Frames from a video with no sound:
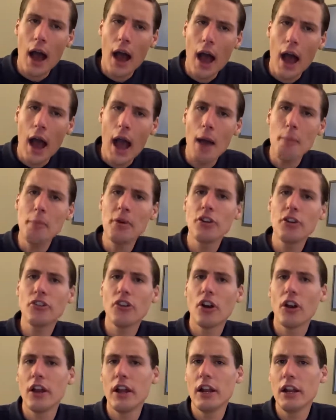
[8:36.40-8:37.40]
I'm going to
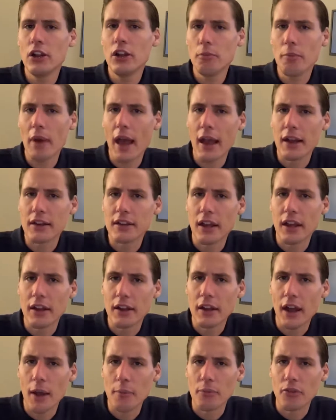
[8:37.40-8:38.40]
start hitting you back
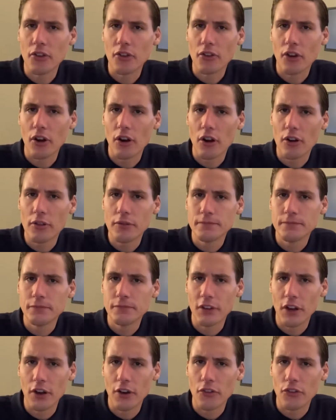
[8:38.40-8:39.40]
10 times as hard
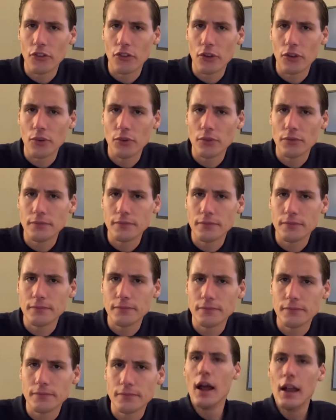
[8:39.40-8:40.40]
very soon.
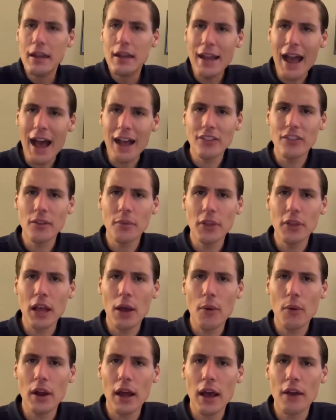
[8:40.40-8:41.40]
Not something
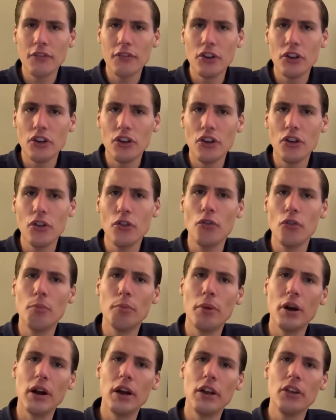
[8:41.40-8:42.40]
I want to have to do,
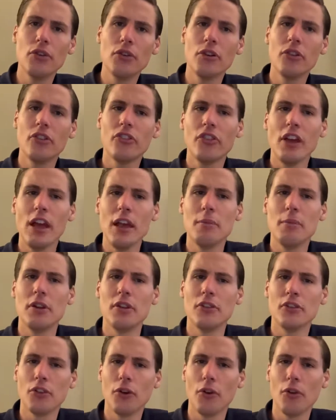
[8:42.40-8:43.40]
but your
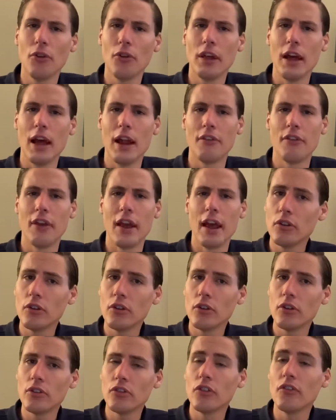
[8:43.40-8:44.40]
incitement is totally out of hand.
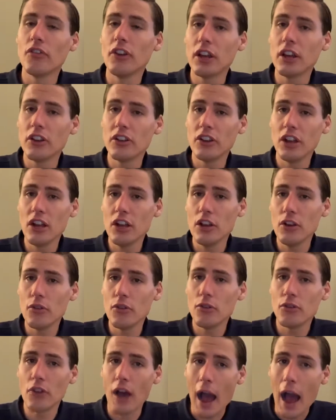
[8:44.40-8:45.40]
So if it
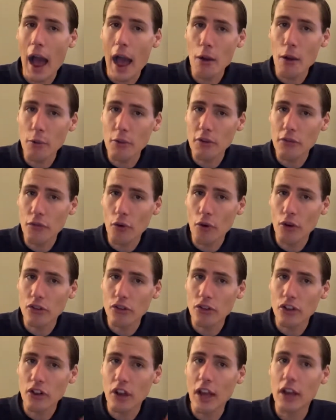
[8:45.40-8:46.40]
continues, I will be
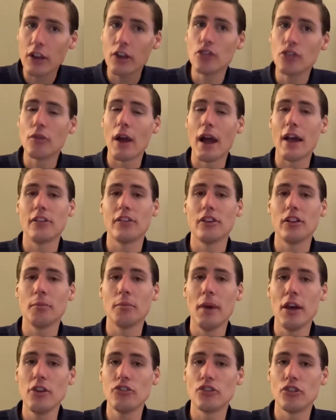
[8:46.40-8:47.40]
forced to take
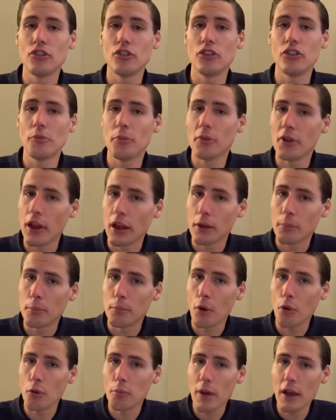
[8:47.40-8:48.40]
drastic measures to protect
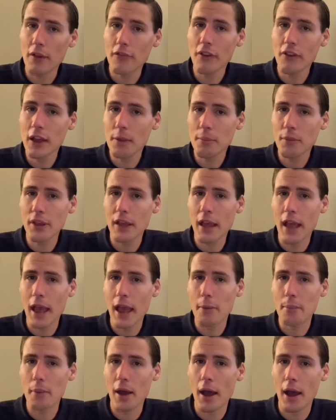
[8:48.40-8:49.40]
both my family
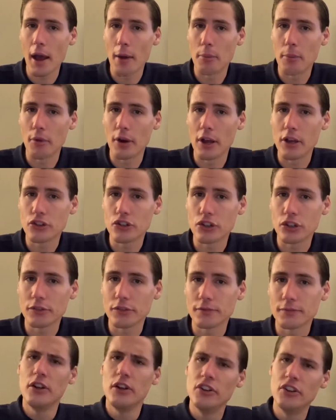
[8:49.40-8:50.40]
and my operation.
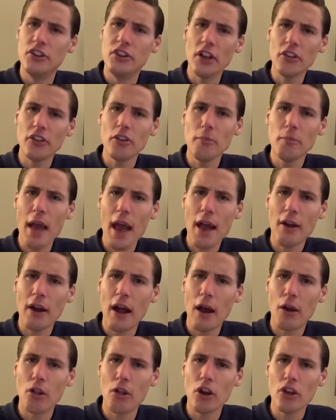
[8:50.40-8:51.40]
Doesn't matter
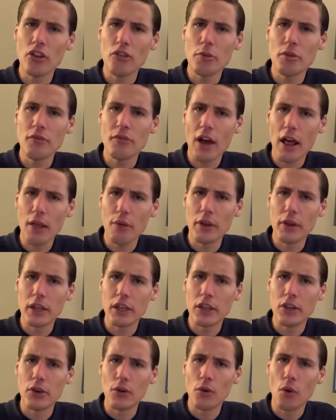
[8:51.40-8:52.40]
how long you've been following
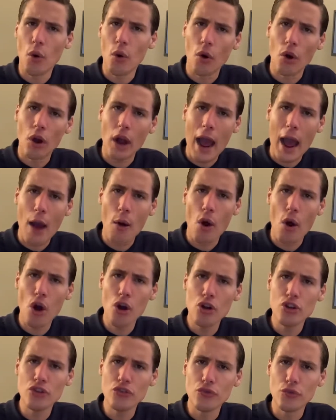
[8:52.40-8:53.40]
Q or how
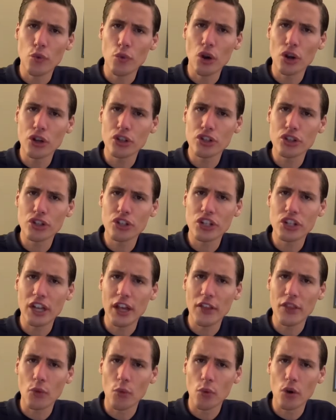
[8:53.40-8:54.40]
hard you've worked to
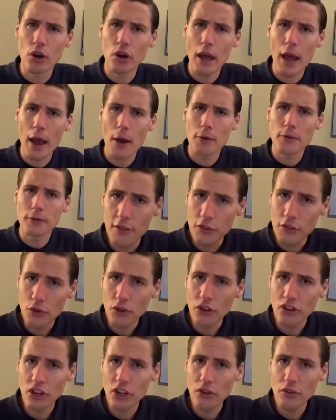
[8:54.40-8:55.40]
get the word out. You
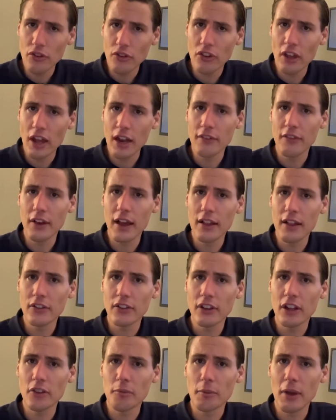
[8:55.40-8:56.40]
continue inciting
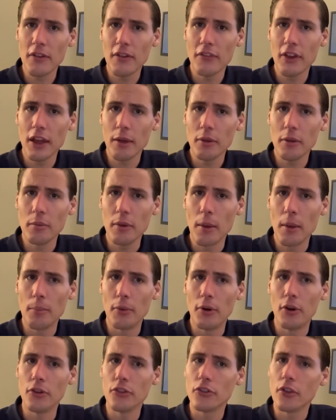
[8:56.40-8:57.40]
violence against my family
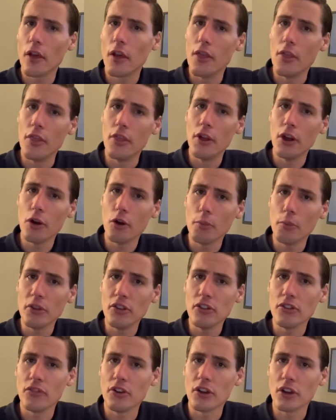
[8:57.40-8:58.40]
members, there will be
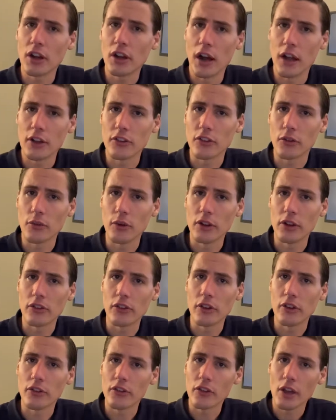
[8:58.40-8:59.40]
severe
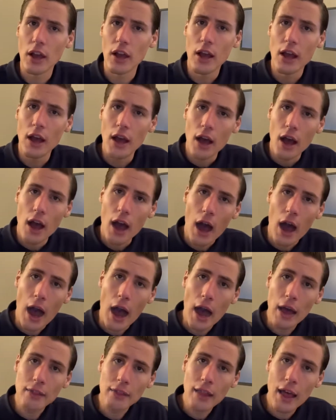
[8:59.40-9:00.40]
consequences.
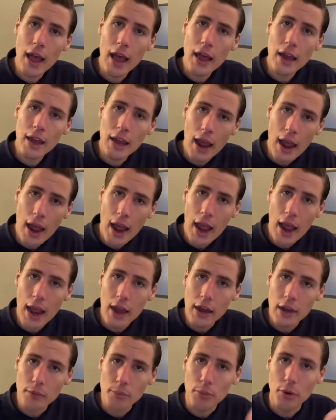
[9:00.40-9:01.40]
Online
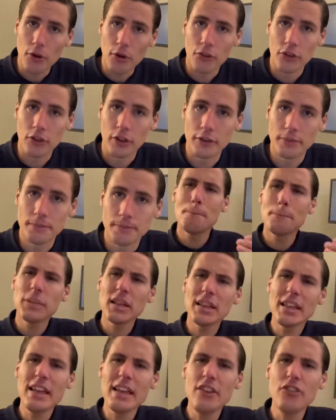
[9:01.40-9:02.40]
and in person.
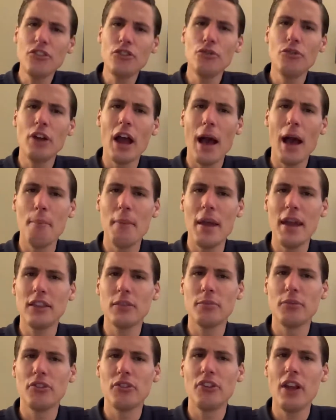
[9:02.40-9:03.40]
Please do not make
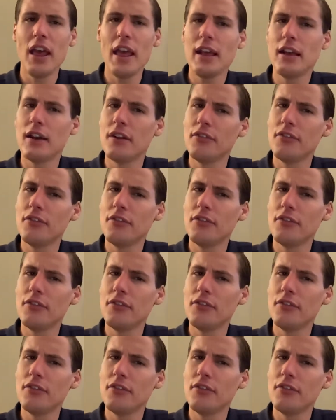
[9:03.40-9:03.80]
the mistake of